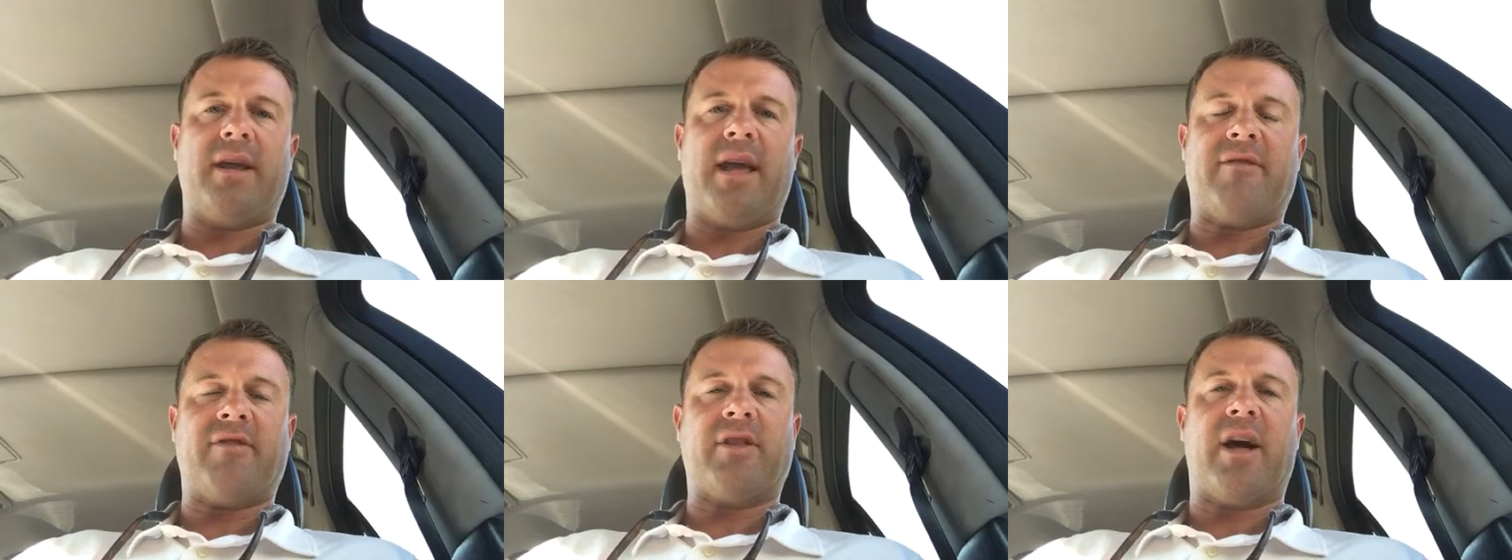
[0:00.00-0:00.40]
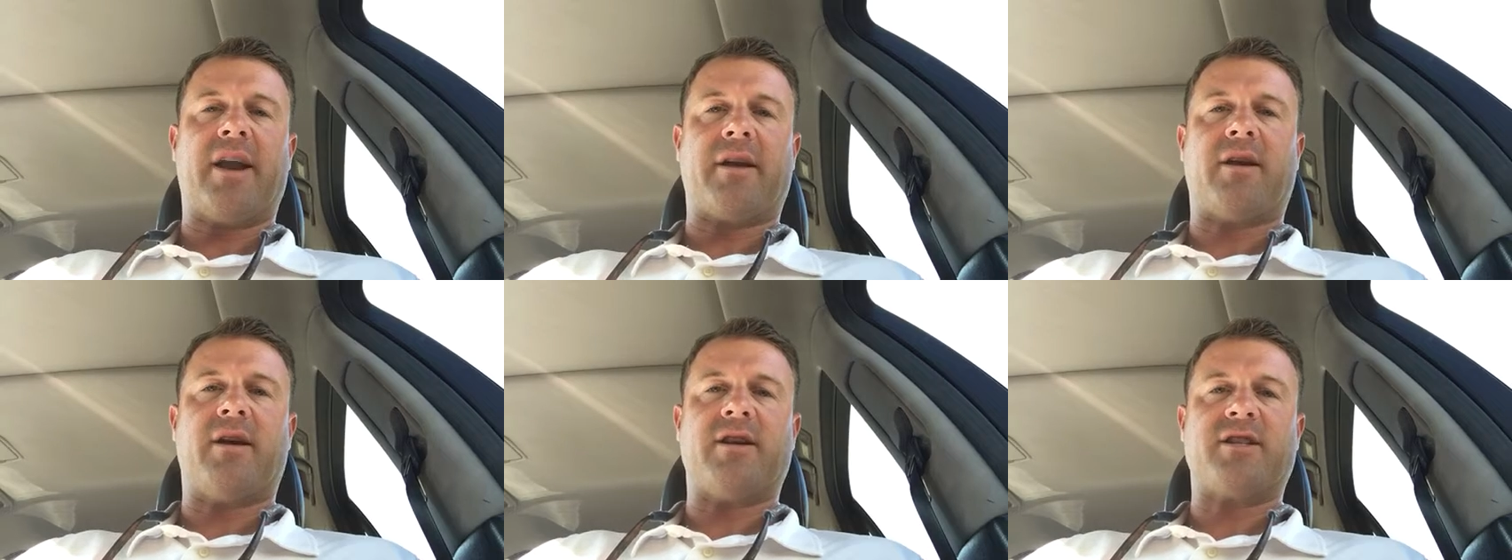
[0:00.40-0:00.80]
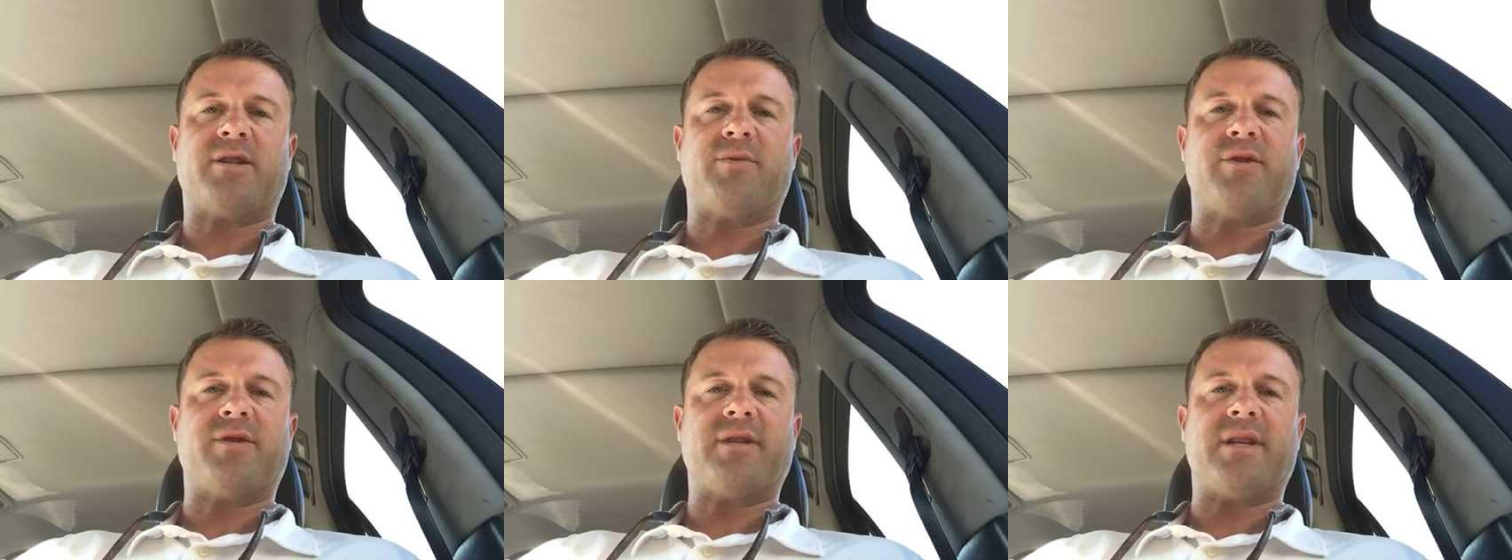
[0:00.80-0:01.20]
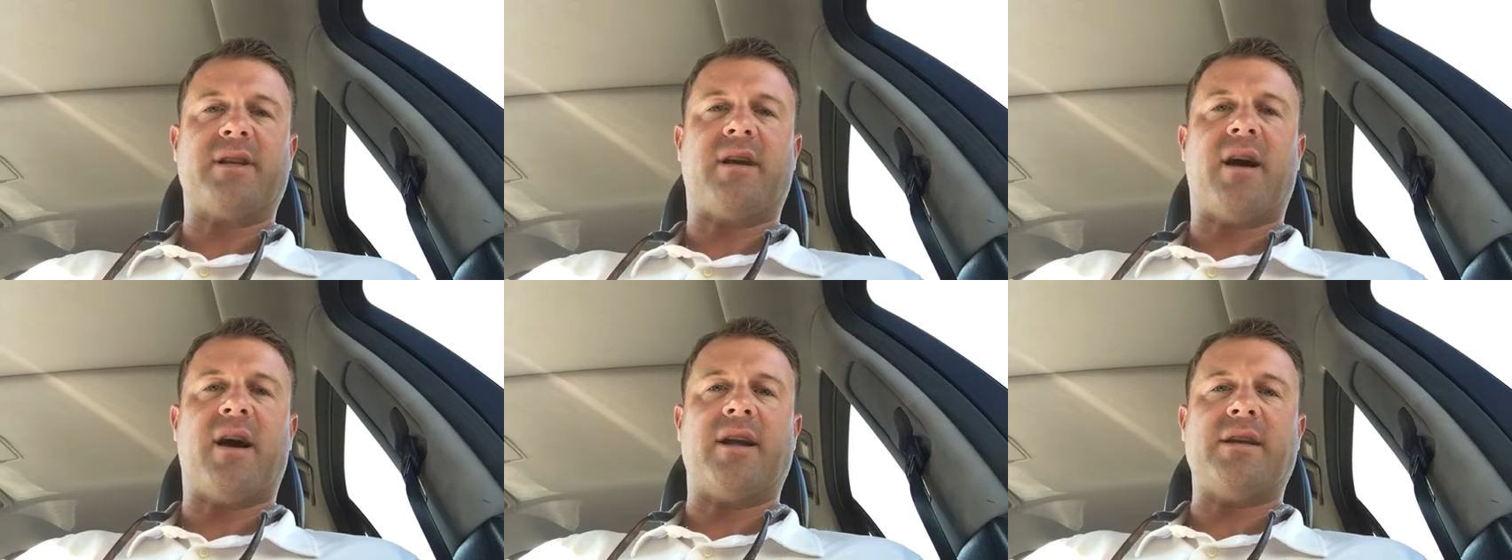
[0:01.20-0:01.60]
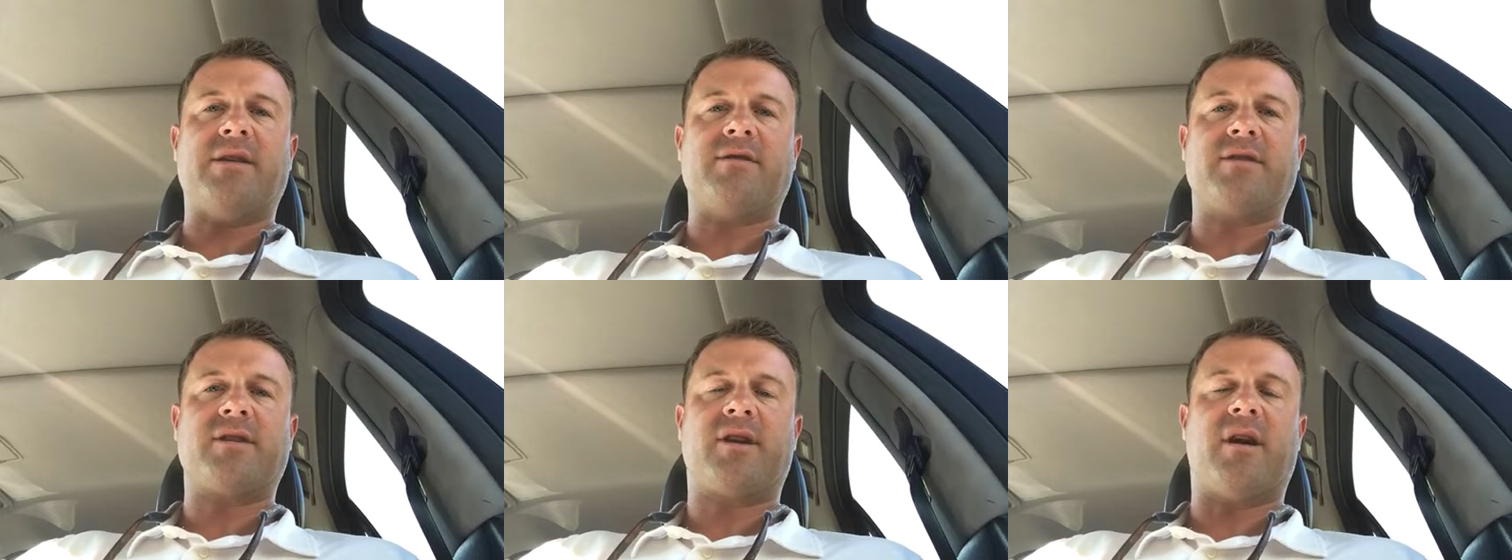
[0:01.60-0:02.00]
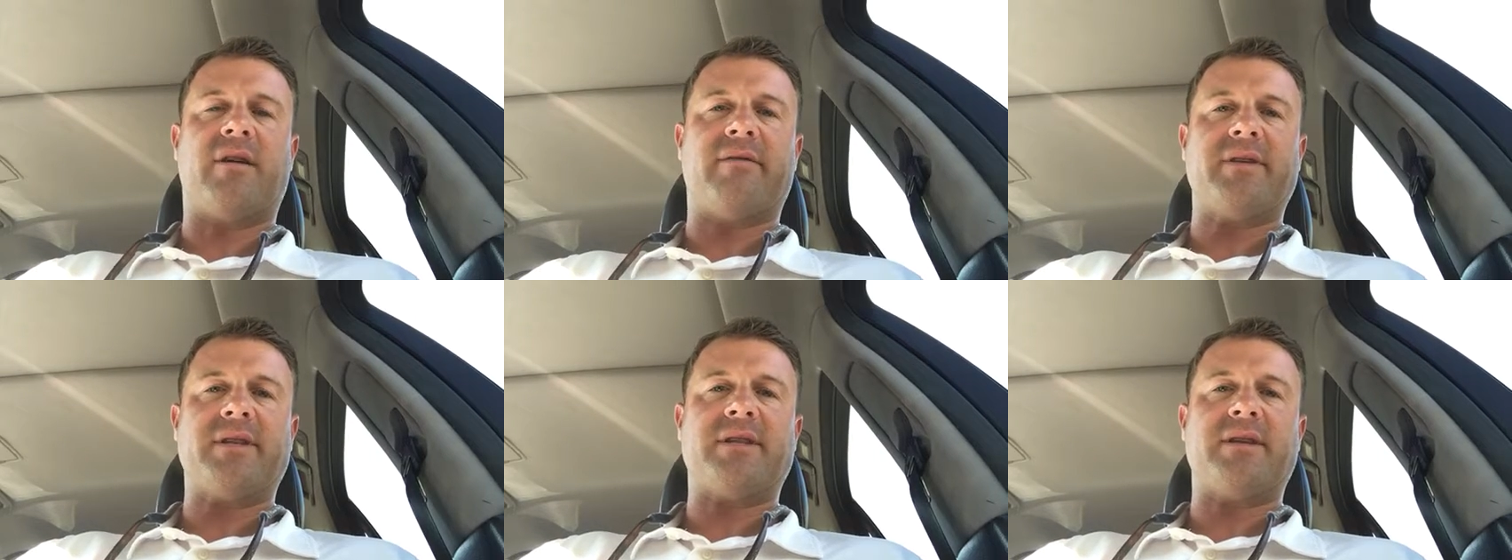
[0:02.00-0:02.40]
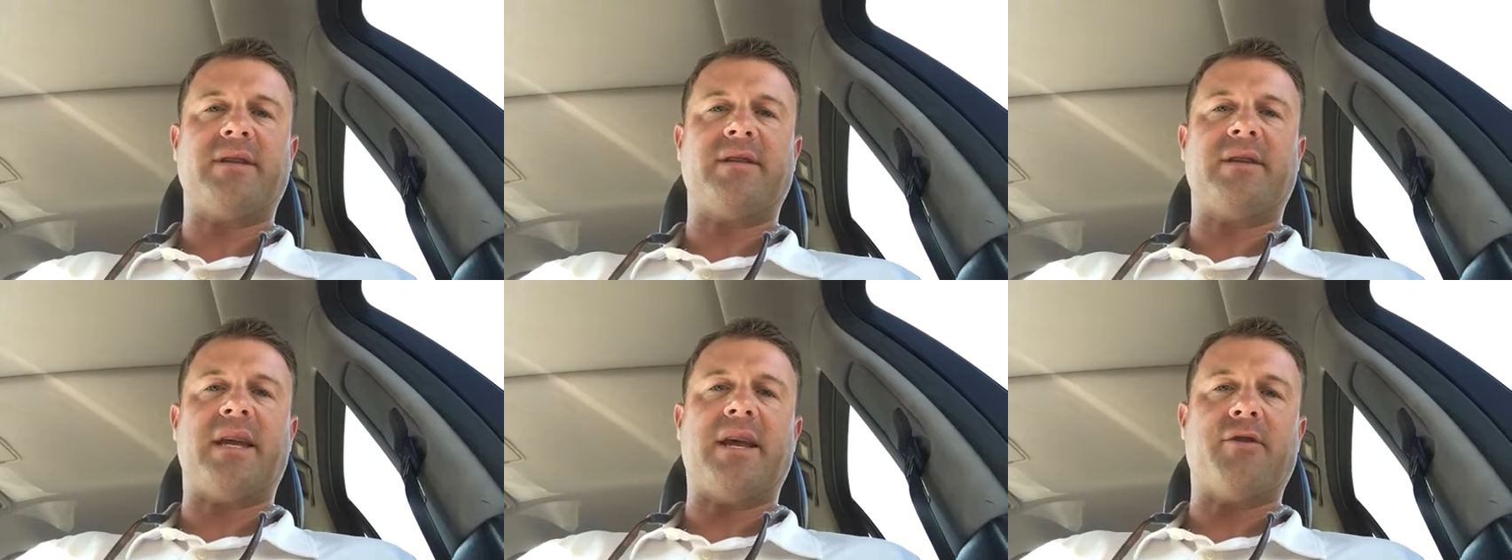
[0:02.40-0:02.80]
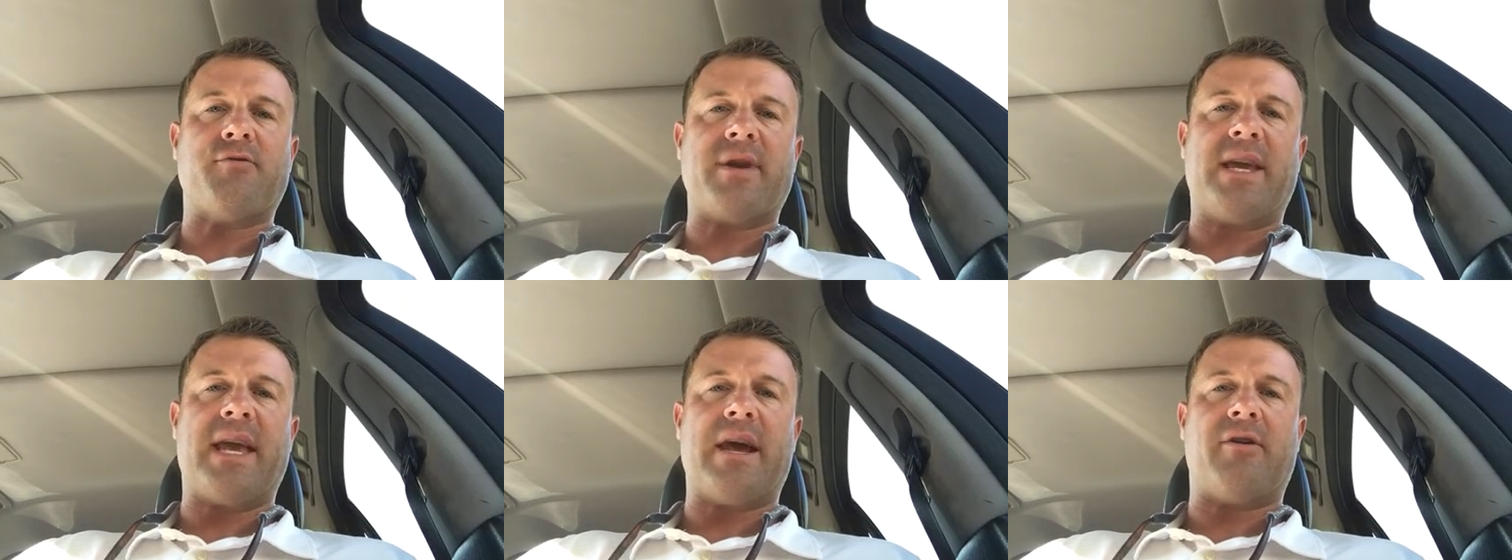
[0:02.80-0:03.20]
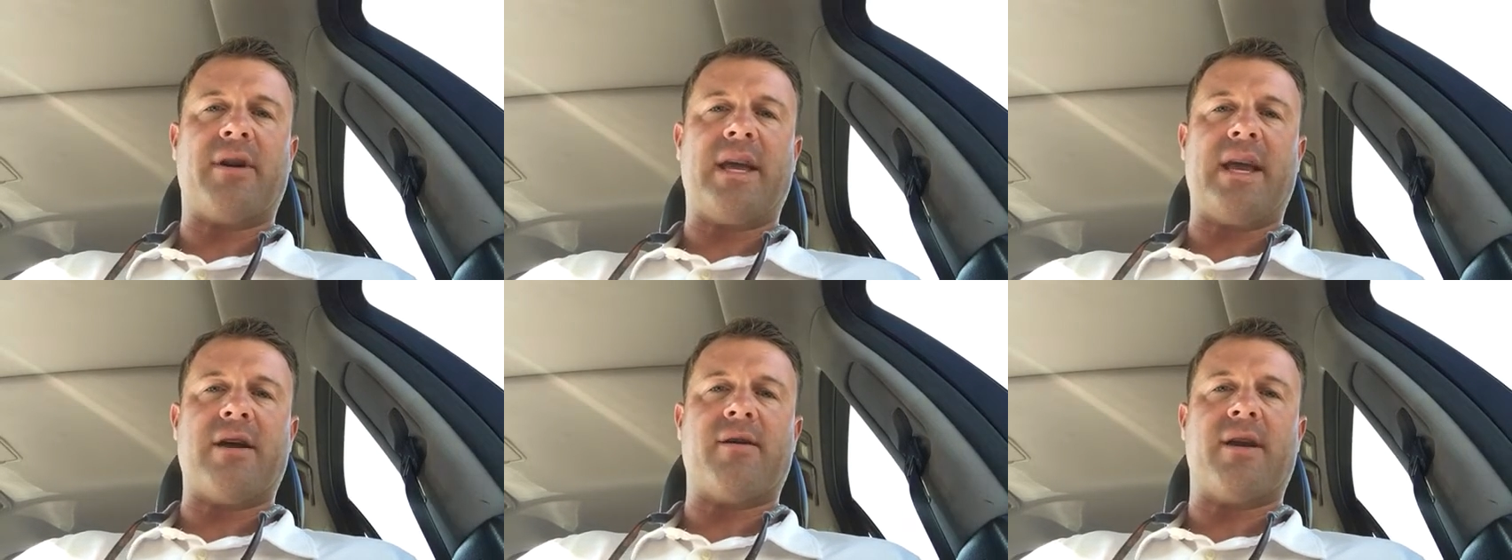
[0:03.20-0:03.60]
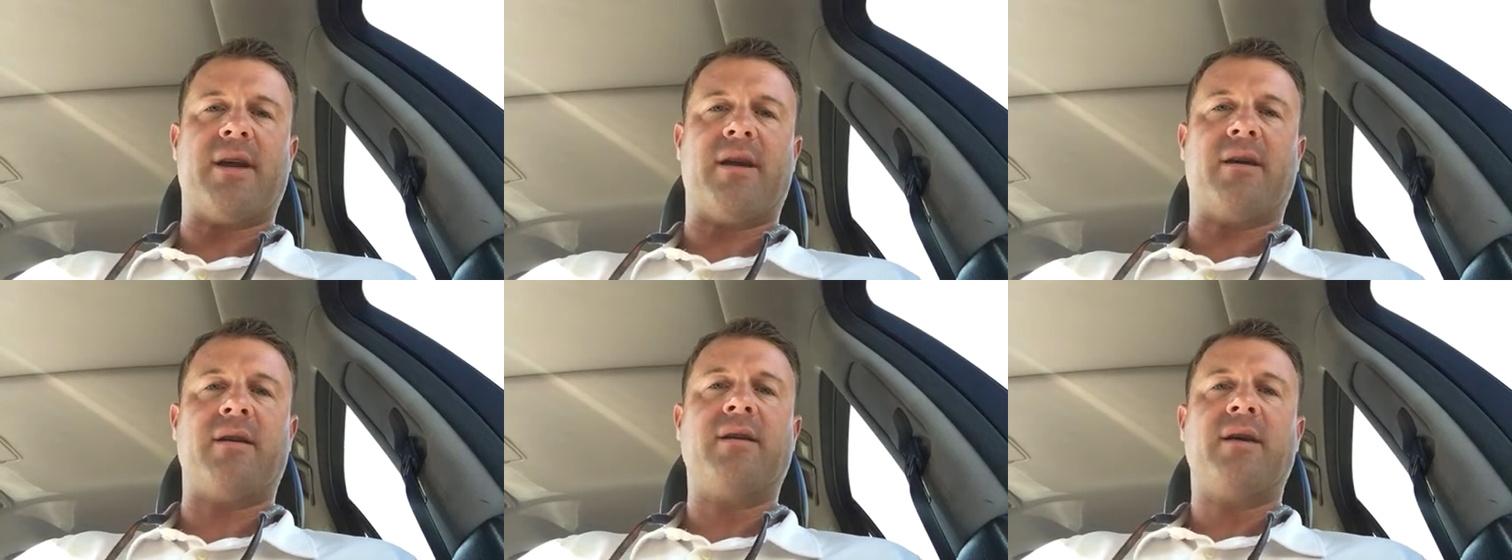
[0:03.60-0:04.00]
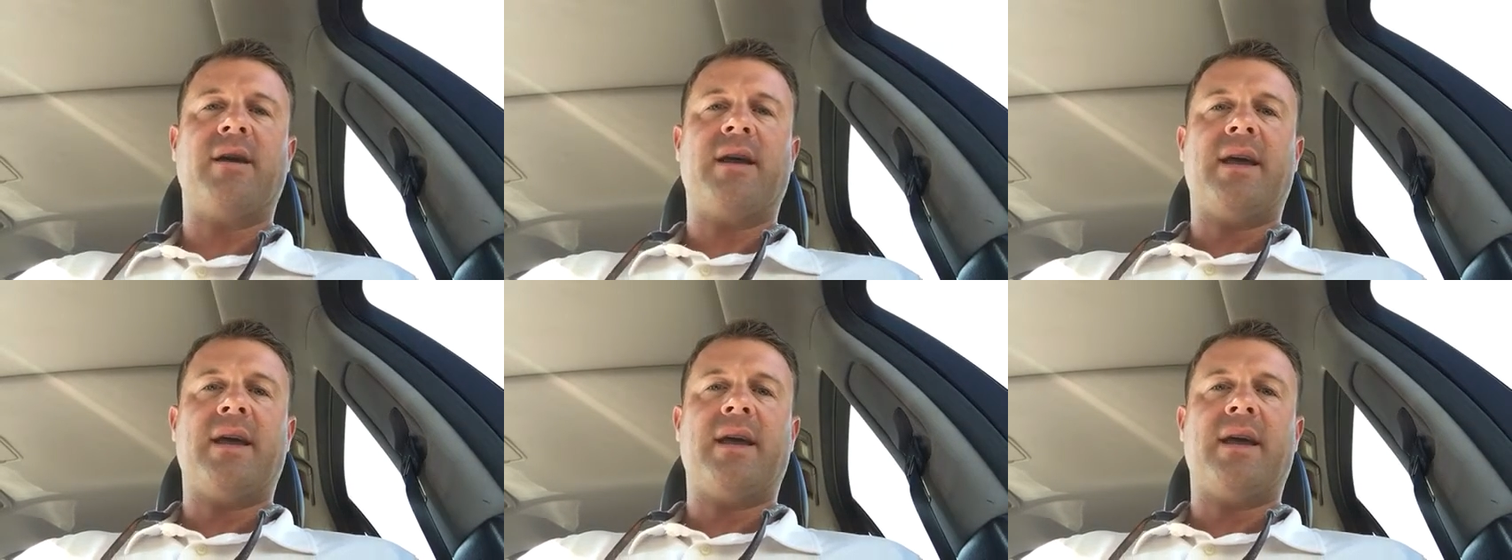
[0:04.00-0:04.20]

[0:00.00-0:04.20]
I have a lot of customers in Conyers, Covington, Henry County area.